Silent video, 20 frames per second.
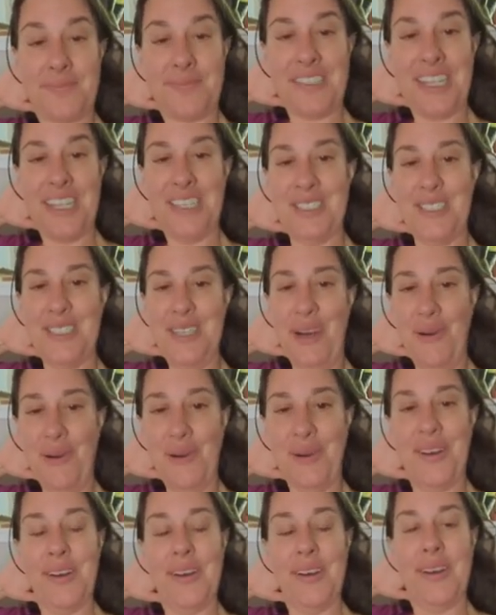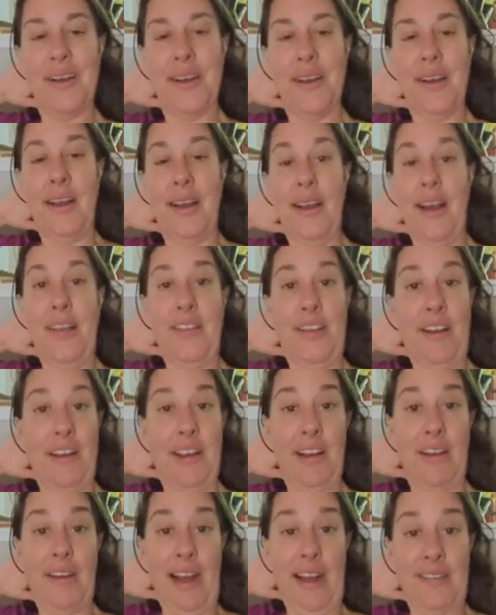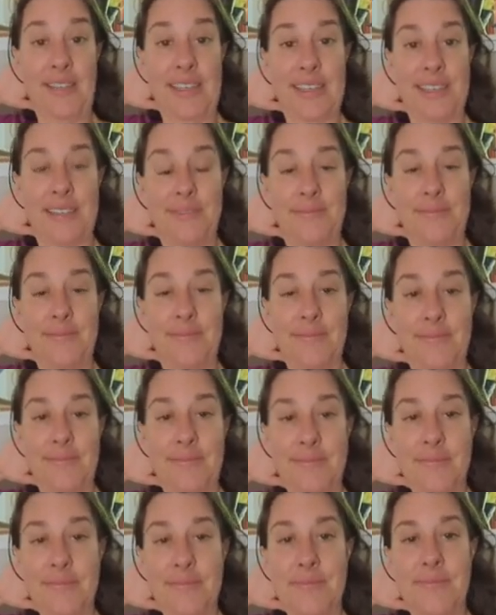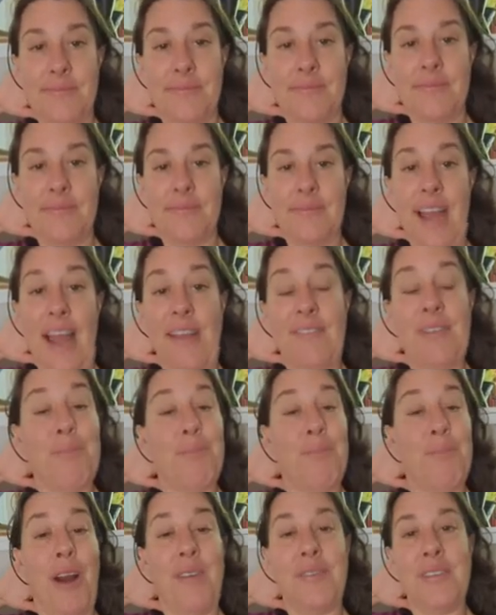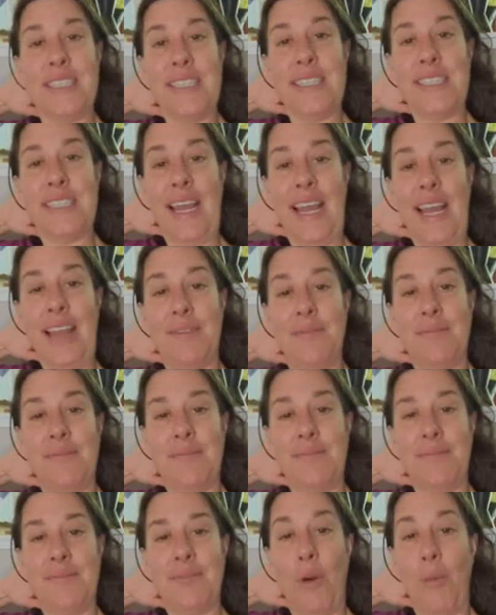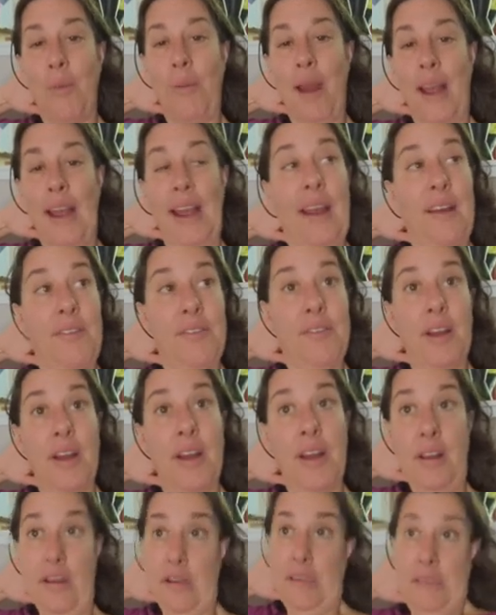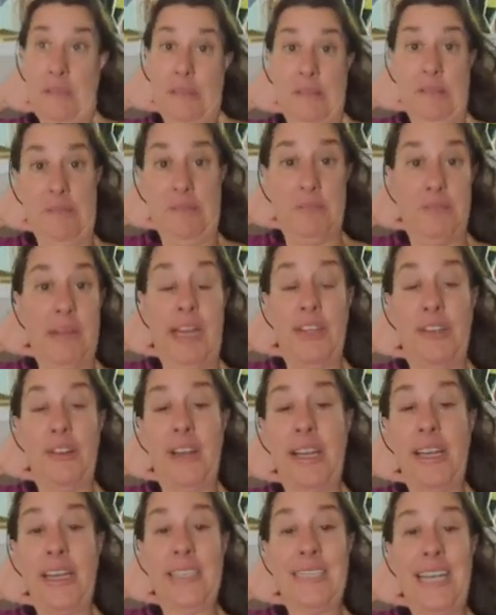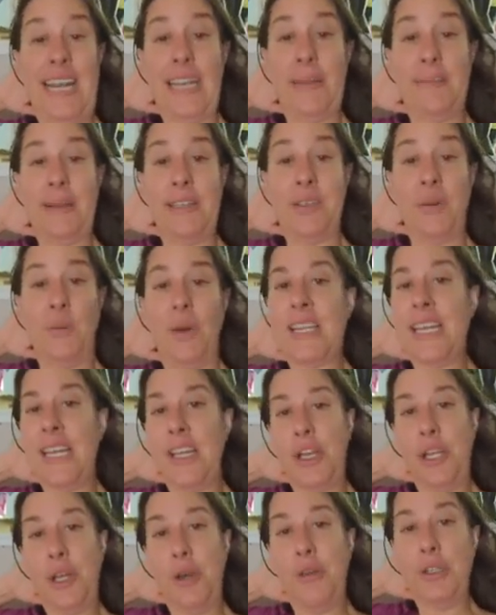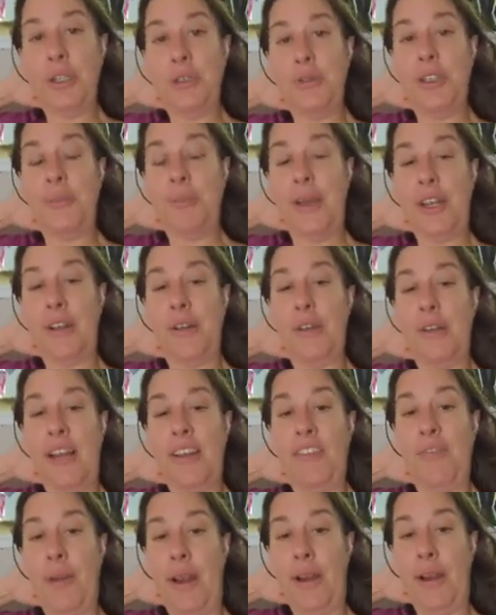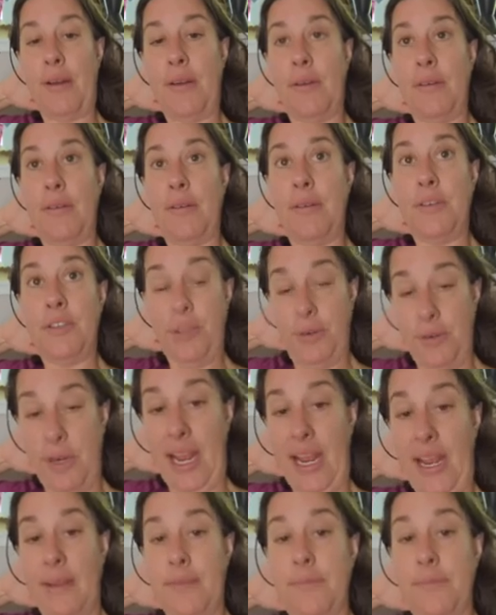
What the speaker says: So, there y'all have it. Have a marvelous day. Hope I have made you think a tiny bit. What can you do to make your life better today?